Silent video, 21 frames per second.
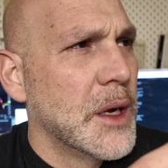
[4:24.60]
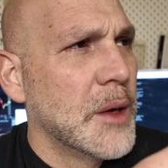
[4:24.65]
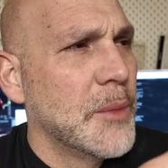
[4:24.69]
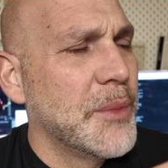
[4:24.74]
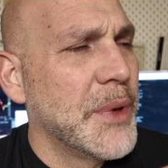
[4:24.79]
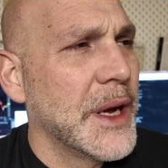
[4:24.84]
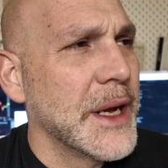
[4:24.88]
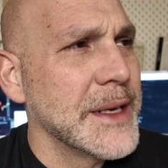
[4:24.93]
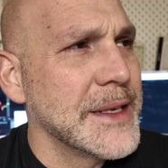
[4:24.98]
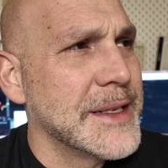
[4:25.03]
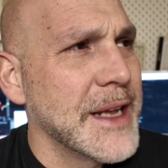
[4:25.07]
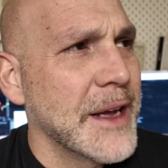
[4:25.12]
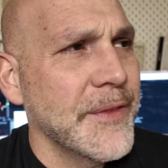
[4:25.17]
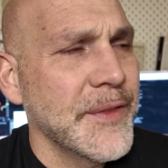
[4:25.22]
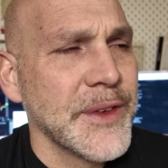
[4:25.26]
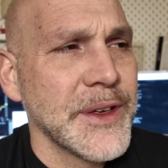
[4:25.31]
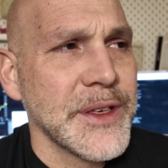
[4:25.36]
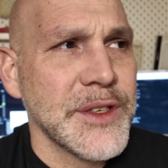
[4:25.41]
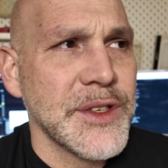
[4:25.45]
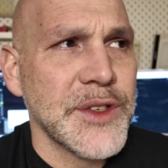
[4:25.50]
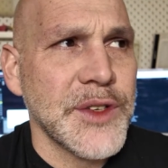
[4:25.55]
but
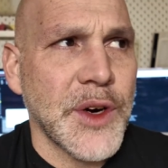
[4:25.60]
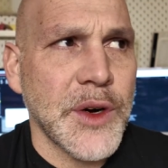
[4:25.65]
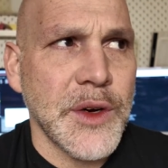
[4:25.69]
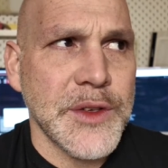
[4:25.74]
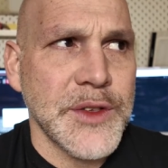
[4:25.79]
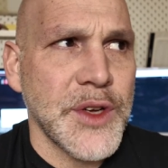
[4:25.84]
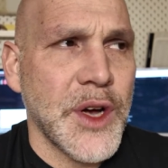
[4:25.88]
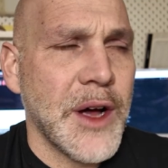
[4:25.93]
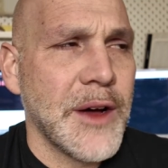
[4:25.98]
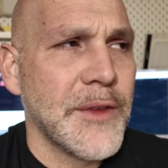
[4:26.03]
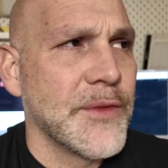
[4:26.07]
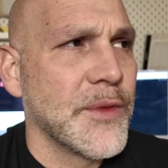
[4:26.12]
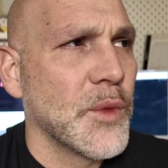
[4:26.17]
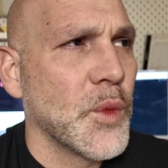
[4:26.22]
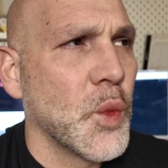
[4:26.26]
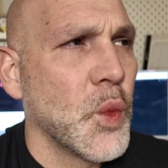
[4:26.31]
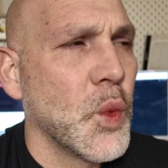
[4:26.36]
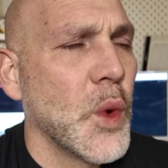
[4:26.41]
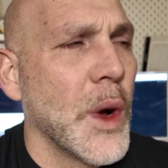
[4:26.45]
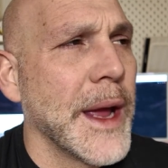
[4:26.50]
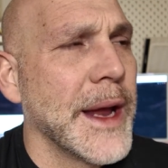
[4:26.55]
definitely starts off
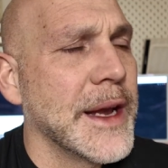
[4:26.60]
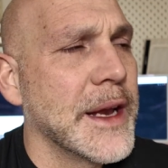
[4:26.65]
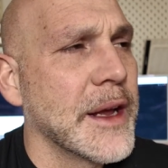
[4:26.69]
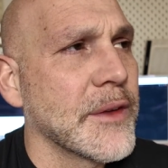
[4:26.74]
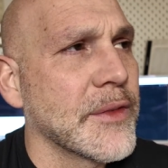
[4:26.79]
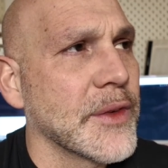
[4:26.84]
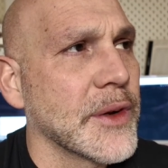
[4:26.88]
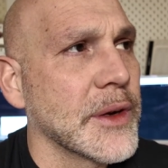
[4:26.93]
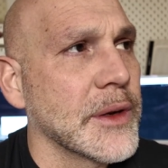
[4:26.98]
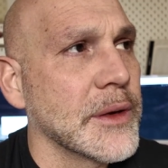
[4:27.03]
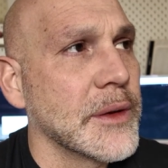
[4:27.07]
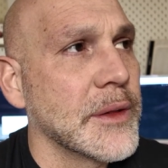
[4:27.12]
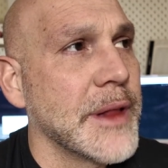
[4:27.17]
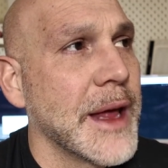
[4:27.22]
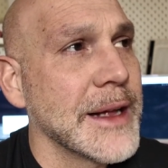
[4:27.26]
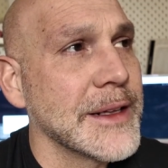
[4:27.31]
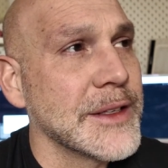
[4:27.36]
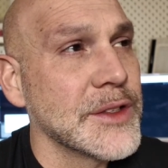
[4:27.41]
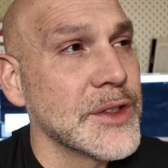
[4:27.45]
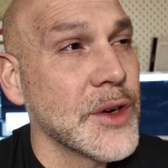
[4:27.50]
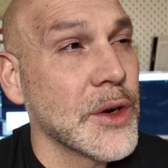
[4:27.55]
way different.
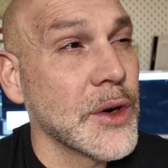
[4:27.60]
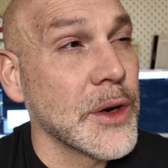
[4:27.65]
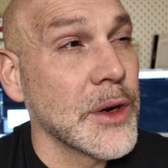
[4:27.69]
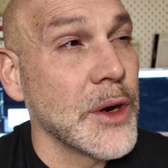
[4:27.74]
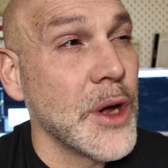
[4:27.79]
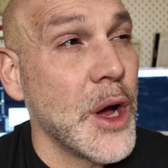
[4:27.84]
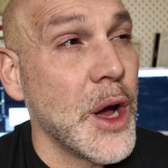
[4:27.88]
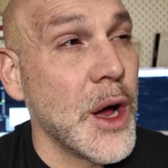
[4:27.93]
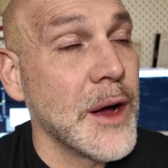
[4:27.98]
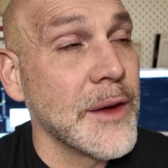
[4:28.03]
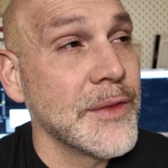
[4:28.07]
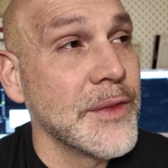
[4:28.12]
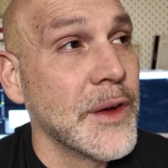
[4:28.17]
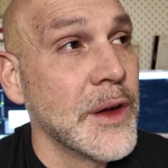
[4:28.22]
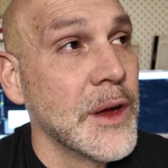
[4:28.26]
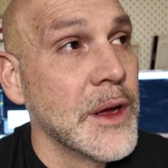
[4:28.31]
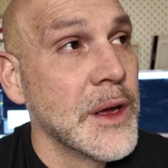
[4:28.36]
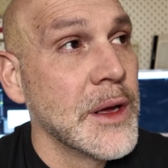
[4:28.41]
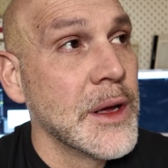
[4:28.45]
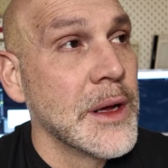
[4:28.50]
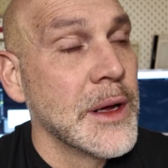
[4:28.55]
That started off
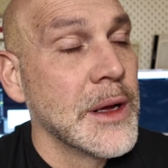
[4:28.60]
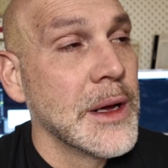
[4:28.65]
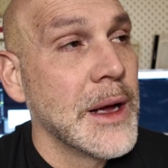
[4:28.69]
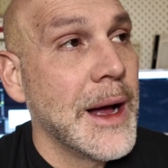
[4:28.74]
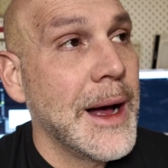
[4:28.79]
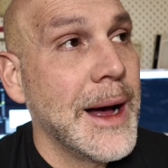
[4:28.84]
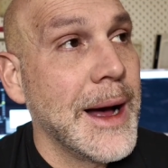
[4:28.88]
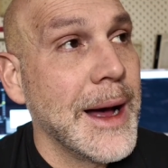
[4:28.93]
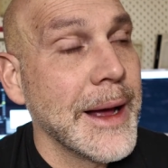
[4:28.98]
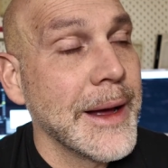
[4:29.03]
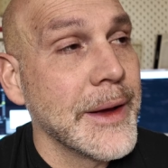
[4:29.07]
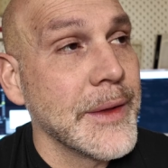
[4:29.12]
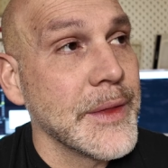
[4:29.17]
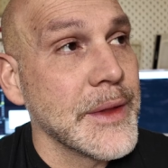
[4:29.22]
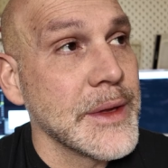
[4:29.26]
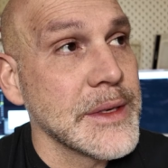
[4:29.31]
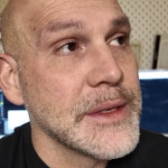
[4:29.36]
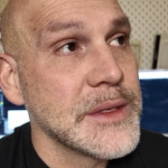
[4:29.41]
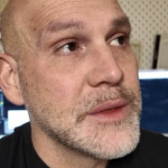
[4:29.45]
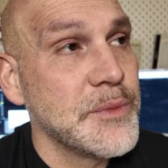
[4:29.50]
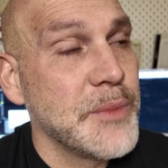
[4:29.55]
high on
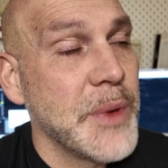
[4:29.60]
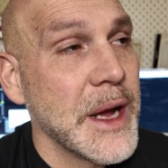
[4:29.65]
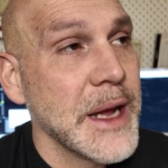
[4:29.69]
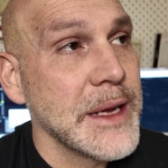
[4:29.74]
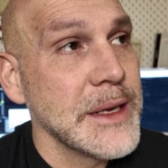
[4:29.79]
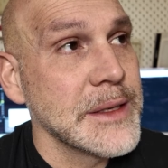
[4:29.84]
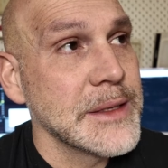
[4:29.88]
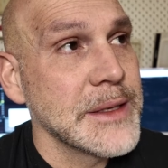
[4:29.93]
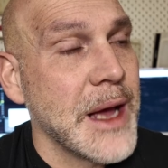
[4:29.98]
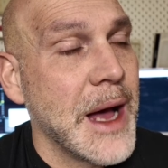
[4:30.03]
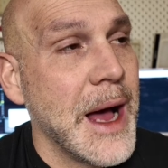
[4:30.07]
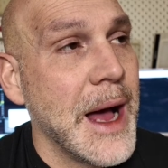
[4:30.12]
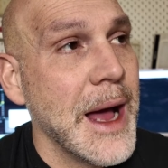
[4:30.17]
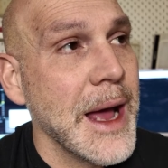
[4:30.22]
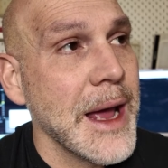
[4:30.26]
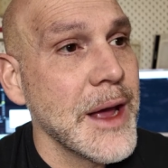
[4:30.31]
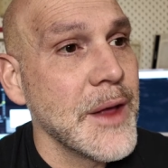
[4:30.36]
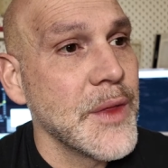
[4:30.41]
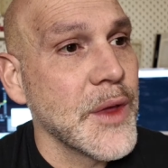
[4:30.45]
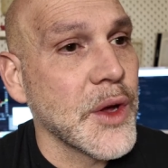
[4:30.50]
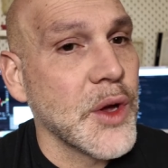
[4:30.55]
the spice,
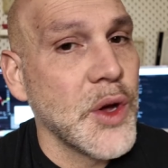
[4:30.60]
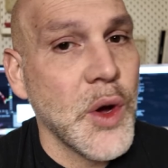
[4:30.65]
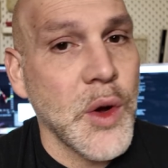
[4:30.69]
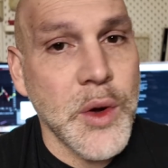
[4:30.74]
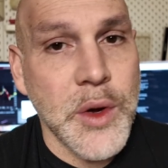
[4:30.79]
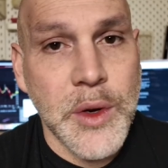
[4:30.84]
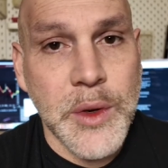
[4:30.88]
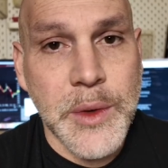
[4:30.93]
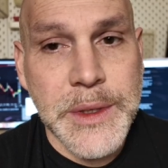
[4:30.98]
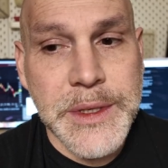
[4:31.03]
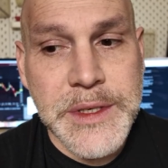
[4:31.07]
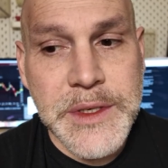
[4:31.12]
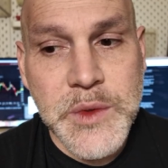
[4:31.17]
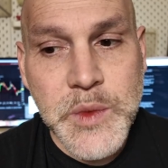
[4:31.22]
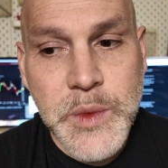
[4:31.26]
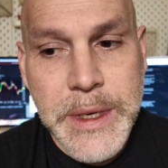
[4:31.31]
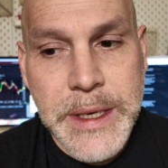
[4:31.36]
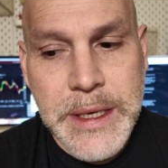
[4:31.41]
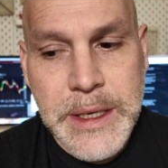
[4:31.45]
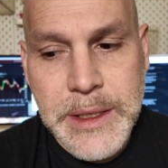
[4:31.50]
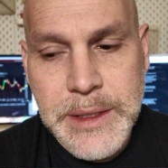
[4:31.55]
high on the cocoa and
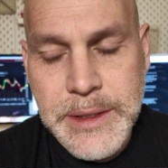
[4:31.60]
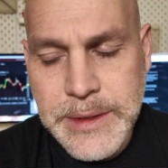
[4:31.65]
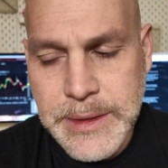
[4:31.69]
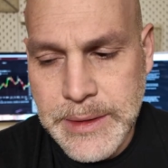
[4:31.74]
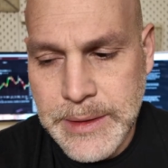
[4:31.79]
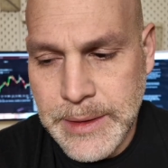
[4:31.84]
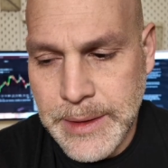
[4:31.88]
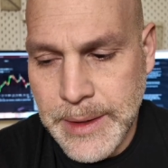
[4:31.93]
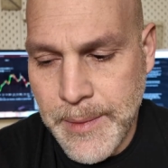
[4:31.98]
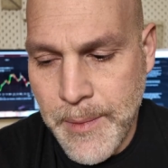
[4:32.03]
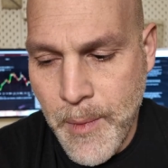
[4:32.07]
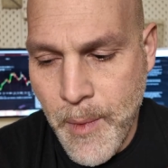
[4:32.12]
sweetness,